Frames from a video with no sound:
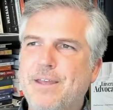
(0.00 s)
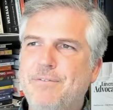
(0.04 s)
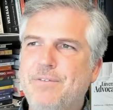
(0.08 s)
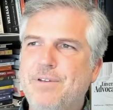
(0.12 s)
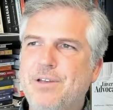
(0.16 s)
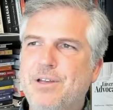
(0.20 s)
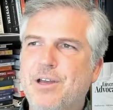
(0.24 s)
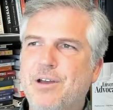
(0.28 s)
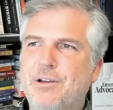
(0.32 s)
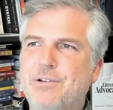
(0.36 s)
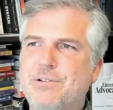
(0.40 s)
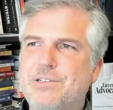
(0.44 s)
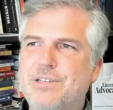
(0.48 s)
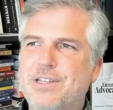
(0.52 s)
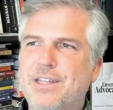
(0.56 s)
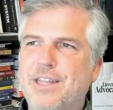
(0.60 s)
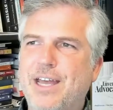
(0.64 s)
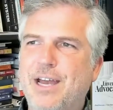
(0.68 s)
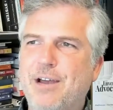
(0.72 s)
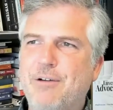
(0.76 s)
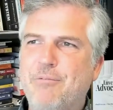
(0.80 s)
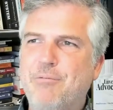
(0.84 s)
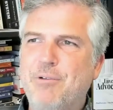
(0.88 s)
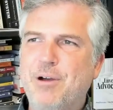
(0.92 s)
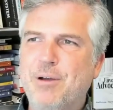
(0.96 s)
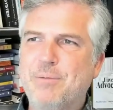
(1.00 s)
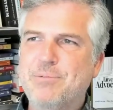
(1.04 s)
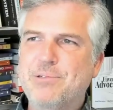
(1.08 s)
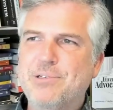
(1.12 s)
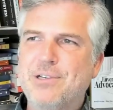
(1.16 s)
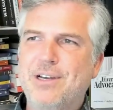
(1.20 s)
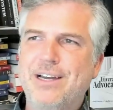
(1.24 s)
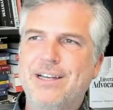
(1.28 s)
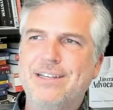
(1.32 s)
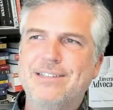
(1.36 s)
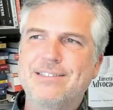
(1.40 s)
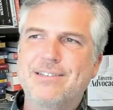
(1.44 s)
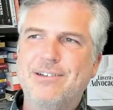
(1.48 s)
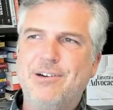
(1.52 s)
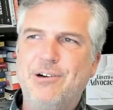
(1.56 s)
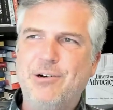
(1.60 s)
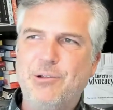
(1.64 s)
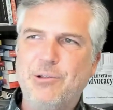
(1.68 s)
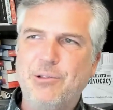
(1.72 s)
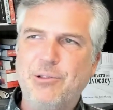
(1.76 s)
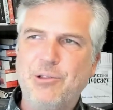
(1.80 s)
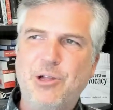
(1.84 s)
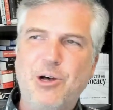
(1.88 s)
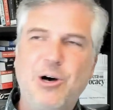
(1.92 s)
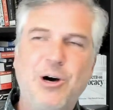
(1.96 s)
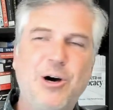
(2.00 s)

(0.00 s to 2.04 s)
if you go to that website, it's called